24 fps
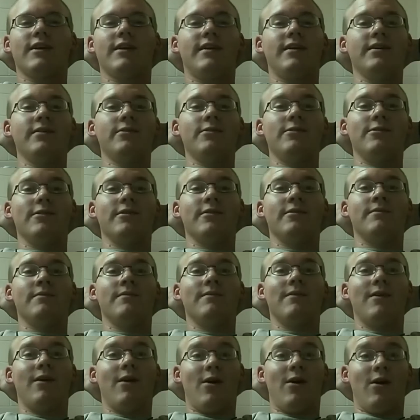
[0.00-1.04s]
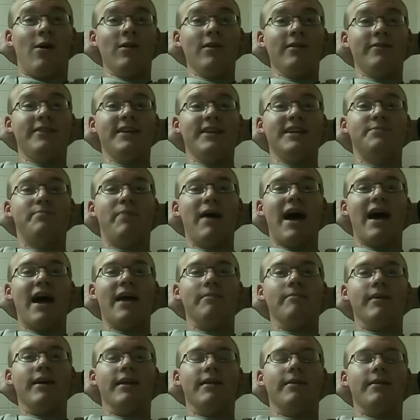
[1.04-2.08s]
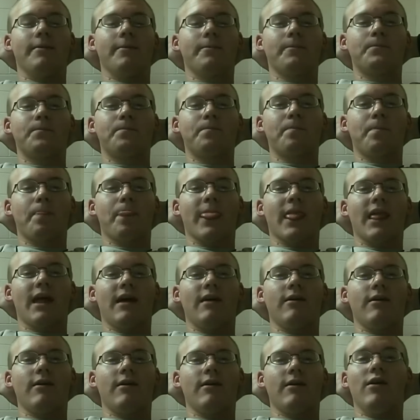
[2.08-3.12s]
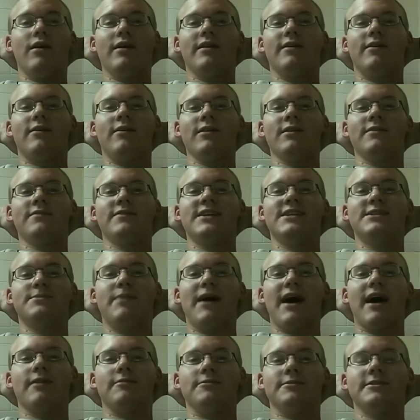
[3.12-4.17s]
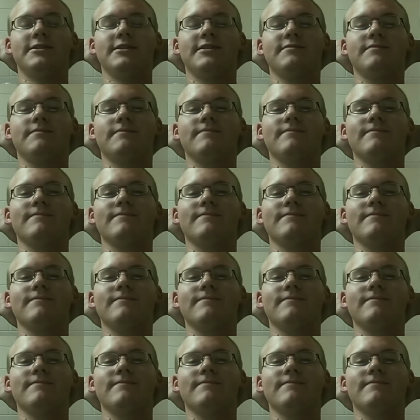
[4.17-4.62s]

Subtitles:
killed all of these bad men, won all of these battles,